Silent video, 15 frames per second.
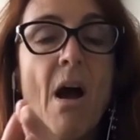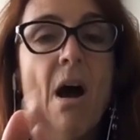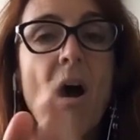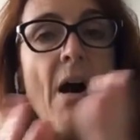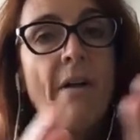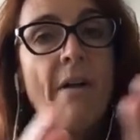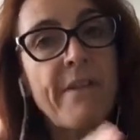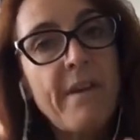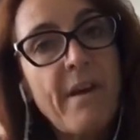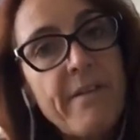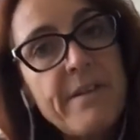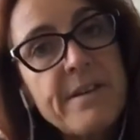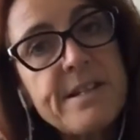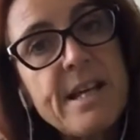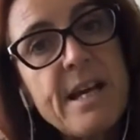On the
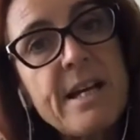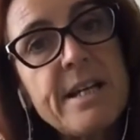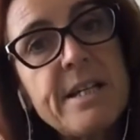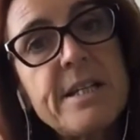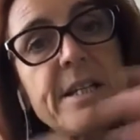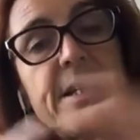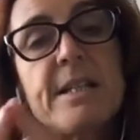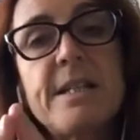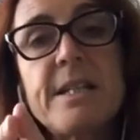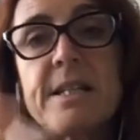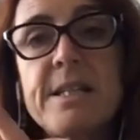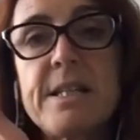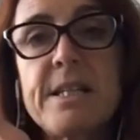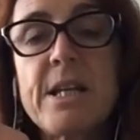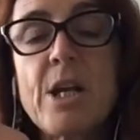other side,
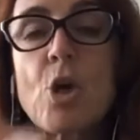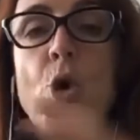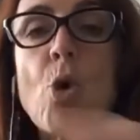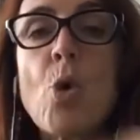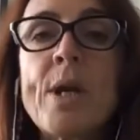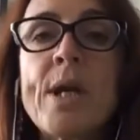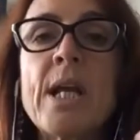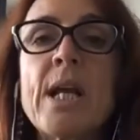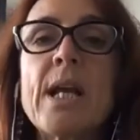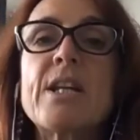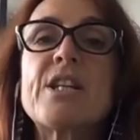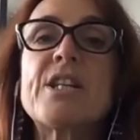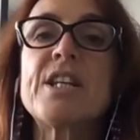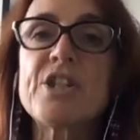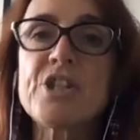this going
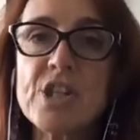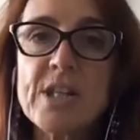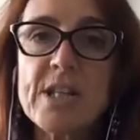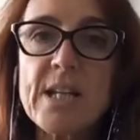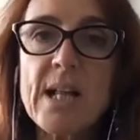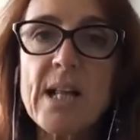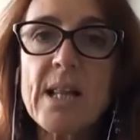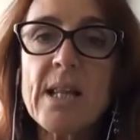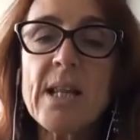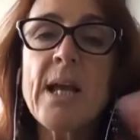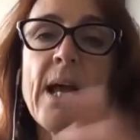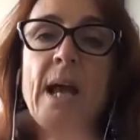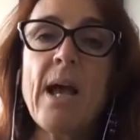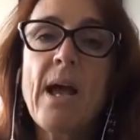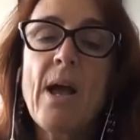digital
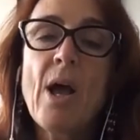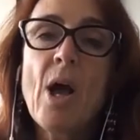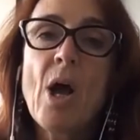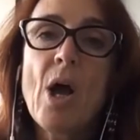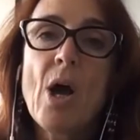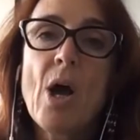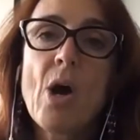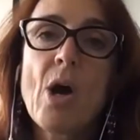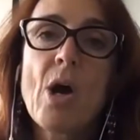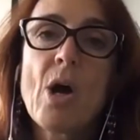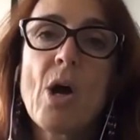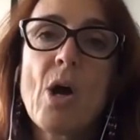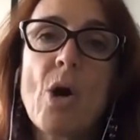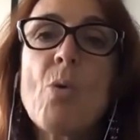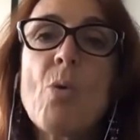
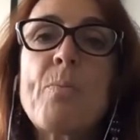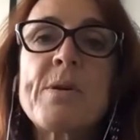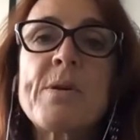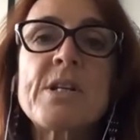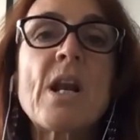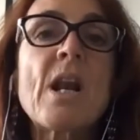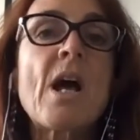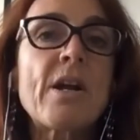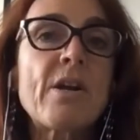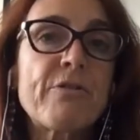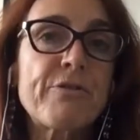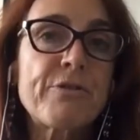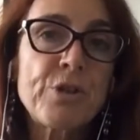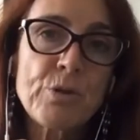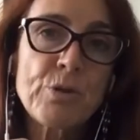opened a lot
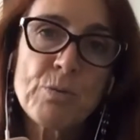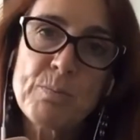of new